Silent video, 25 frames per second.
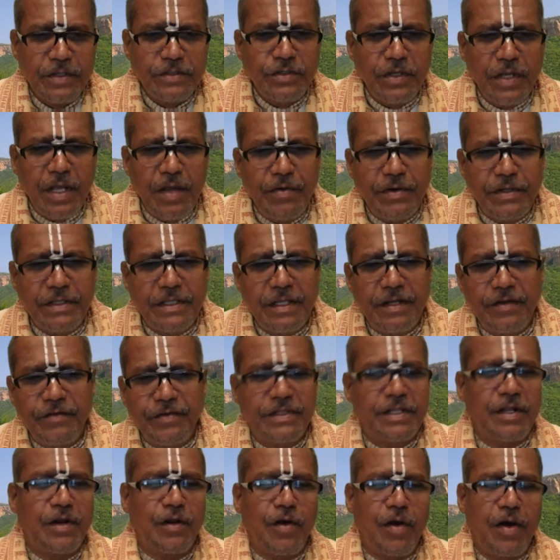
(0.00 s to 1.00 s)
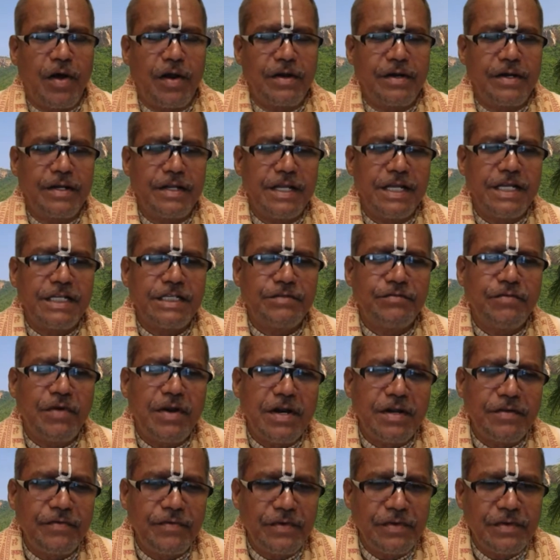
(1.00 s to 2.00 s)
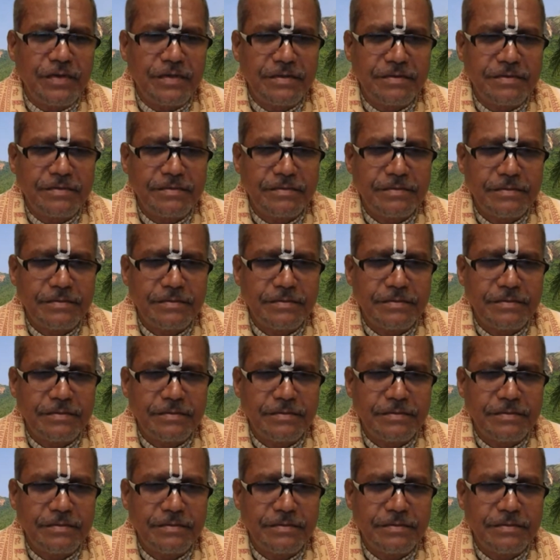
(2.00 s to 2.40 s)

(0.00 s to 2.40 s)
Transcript: So everything with the Lord is wonderful.